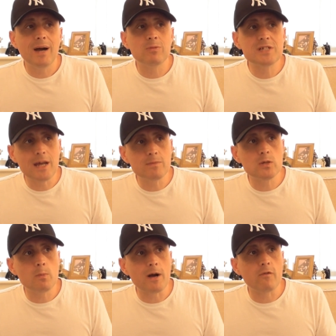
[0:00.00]
I was
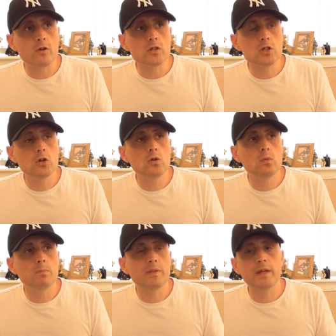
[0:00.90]
tempted with Battlefront
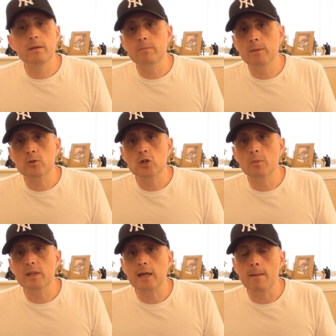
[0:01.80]
2, but then people
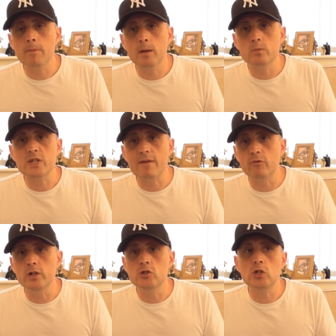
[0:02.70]
told me the campaign was
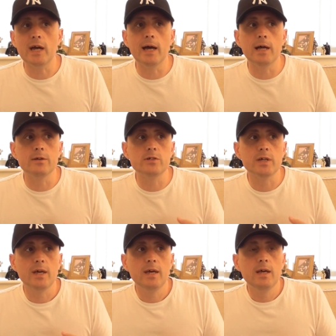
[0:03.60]
average and
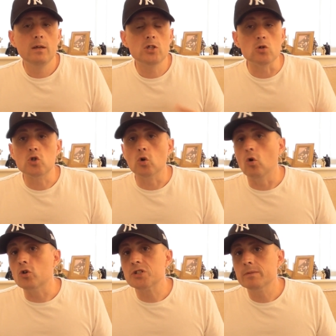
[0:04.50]
too
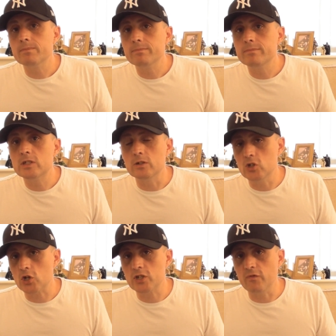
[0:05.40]
short to
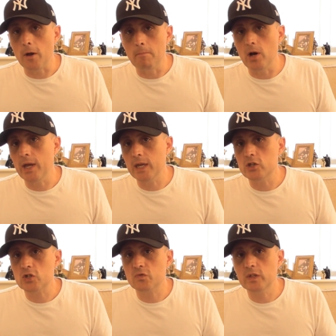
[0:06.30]
justify buying
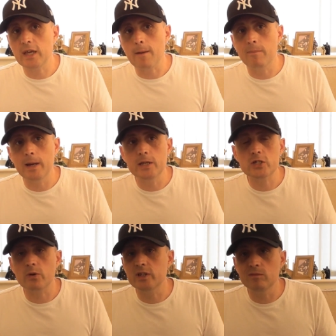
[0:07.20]
it just for the campaign,
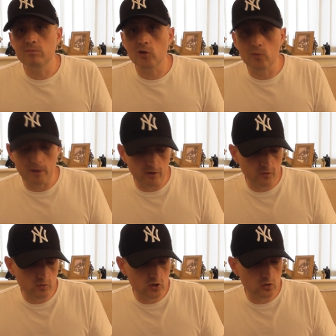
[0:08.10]
so I didn't bother with
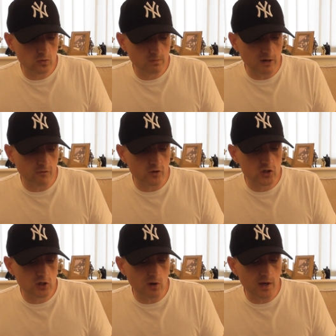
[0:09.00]
Battlefront
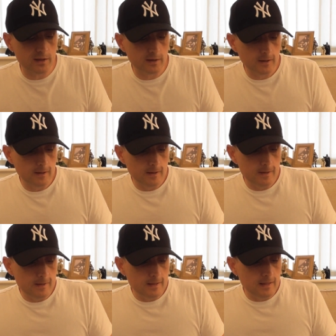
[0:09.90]
2 either.
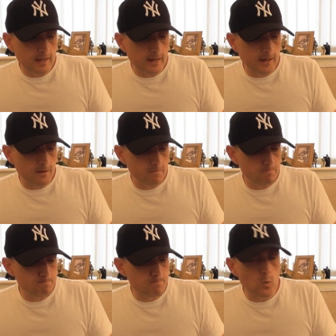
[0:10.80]

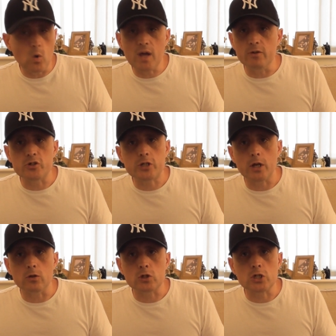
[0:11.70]
Why are those
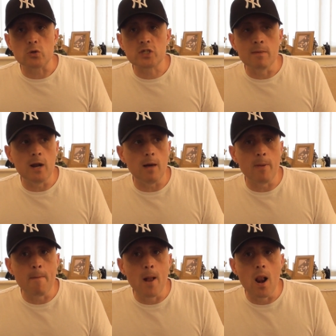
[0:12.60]
titles so similar,
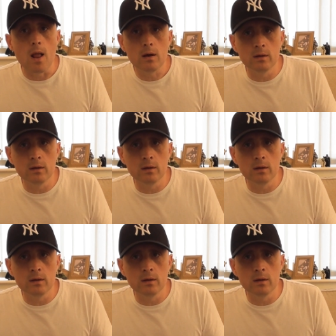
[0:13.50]
people?